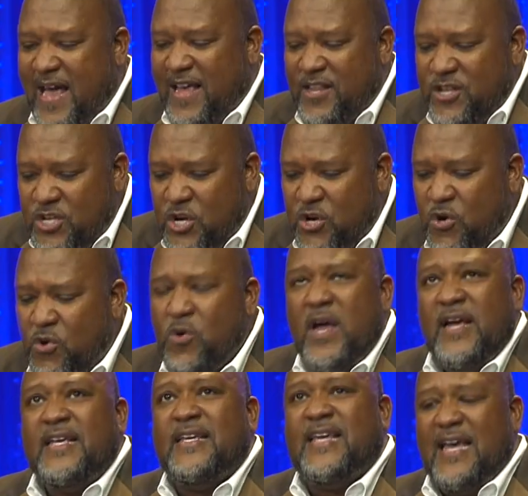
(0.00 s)
that you
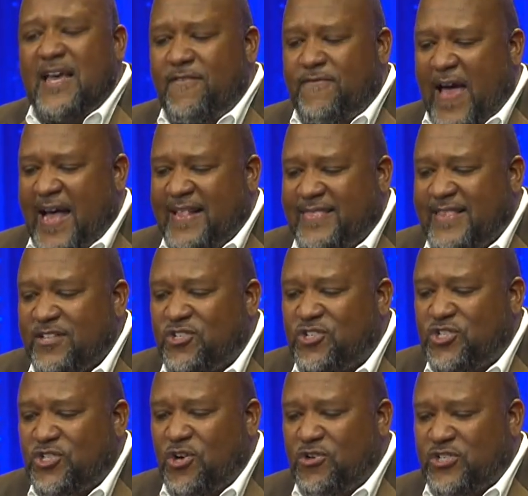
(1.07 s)
give at this
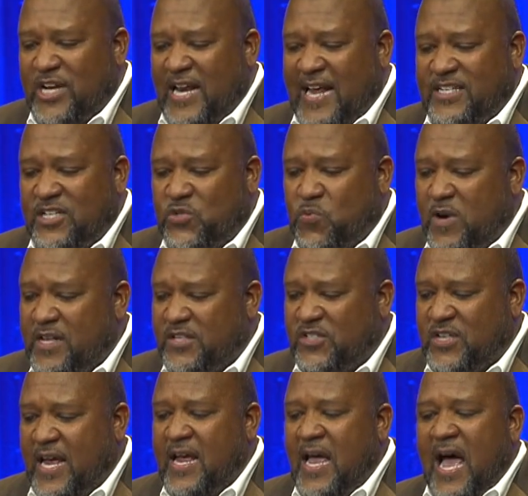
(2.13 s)
church. And I just want to
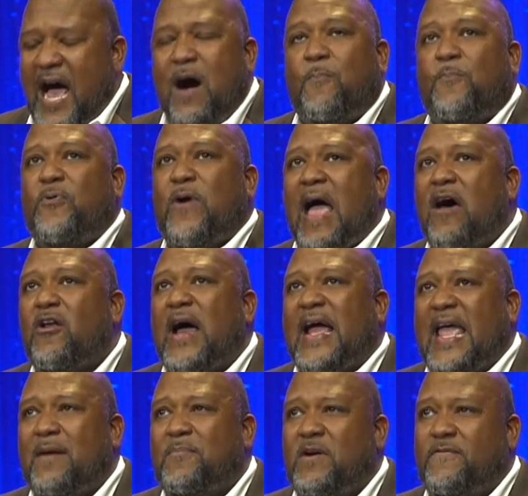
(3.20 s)
say how proud I
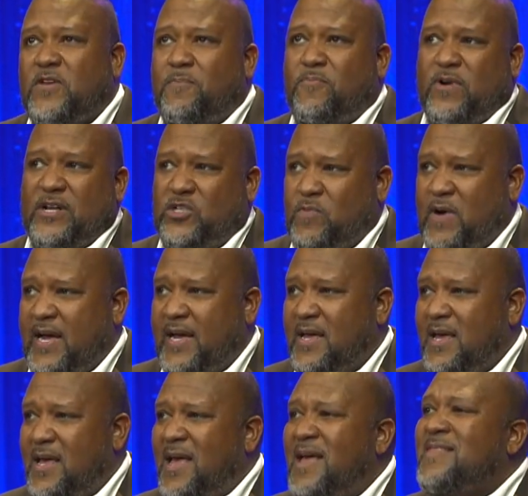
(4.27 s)
am of you, Bridgeway.
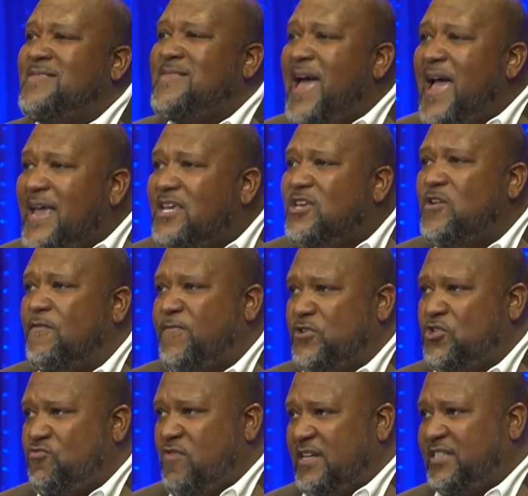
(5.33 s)
Thank you for
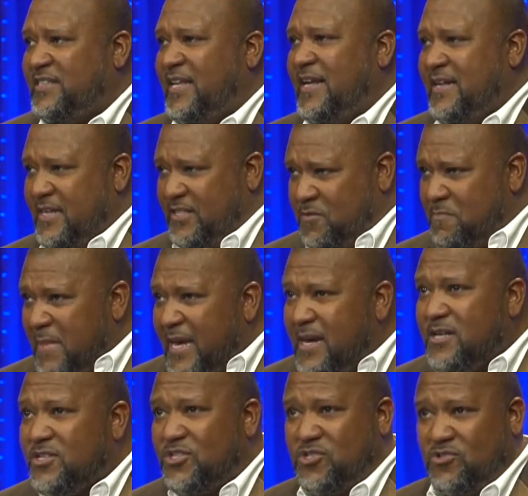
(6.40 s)
trusting this
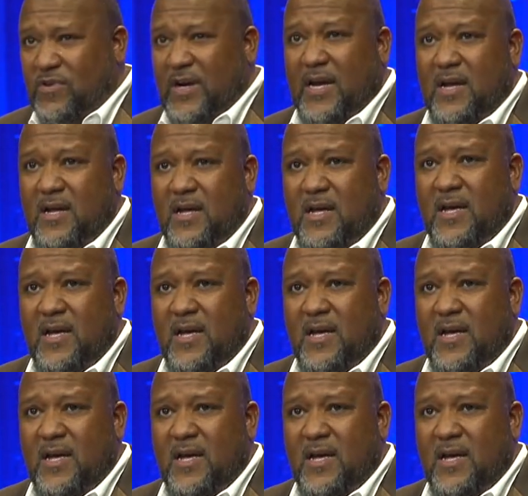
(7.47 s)
ministry.